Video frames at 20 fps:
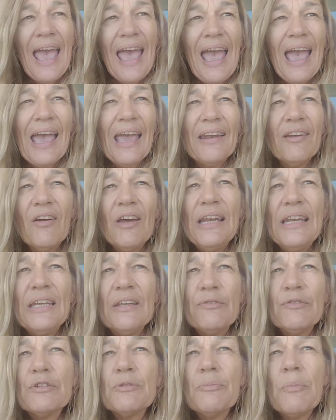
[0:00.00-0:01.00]
And I
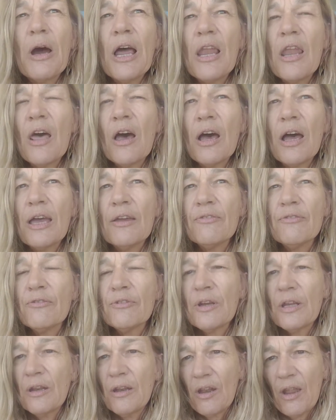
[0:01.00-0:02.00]
lived my
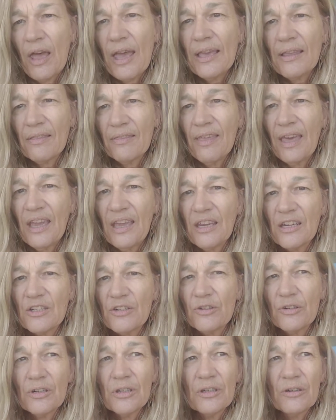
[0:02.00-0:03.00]
life like that
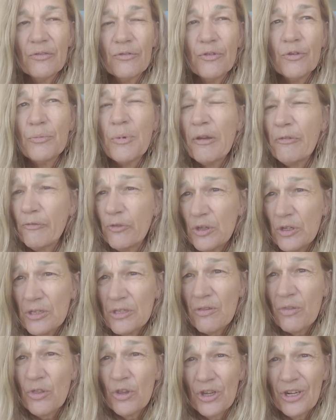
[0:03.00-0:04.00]
for my
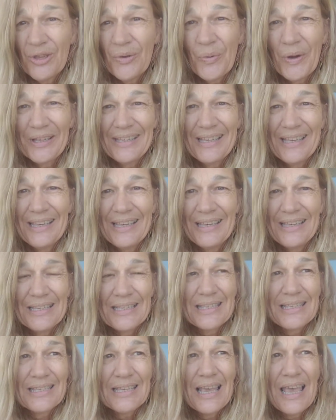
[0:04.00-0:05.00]
first 31
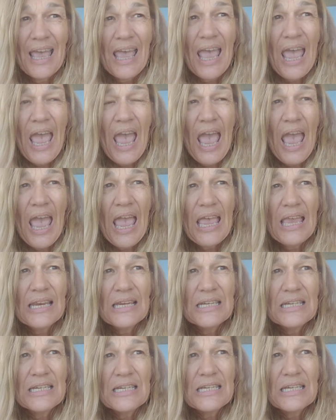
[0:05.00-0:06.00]
years.
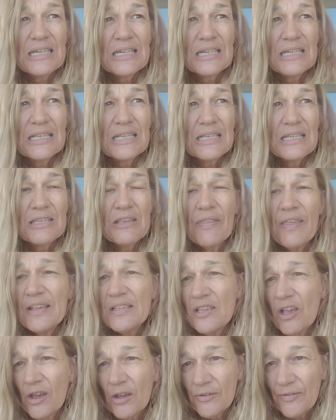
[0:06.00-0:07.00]
And so
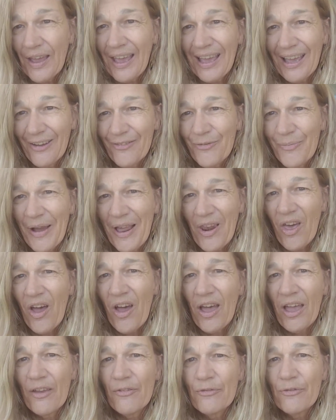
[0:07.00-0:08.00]
that's over half my
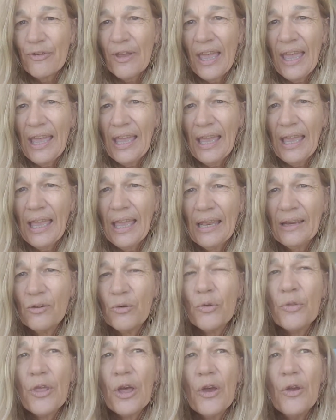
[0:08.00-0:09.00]
life. And
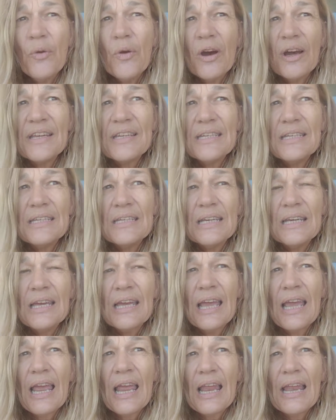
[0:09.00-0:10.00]
although I
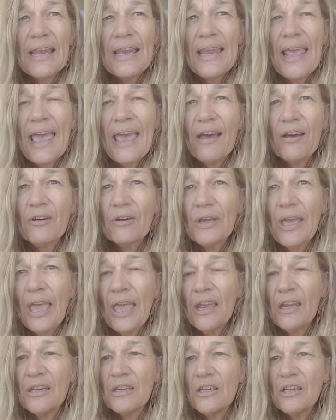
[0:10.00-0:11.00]
now
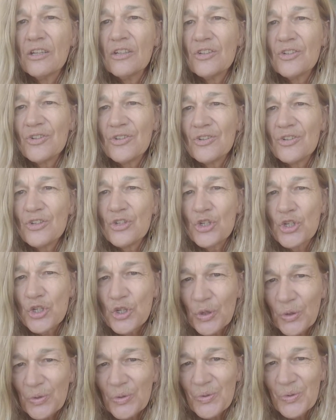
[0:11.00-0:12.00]
can
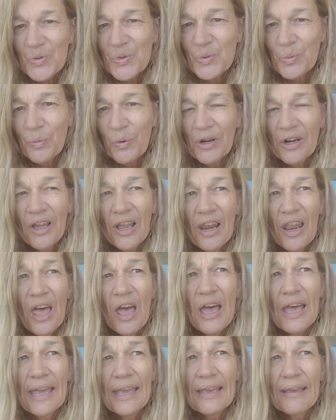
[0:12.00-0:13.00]
choose what I
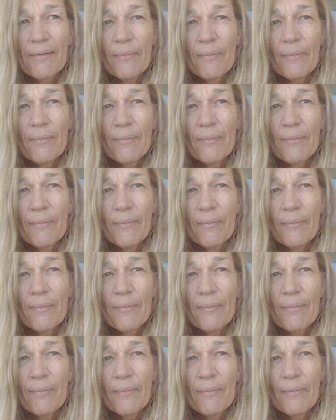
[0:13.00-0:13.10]
like,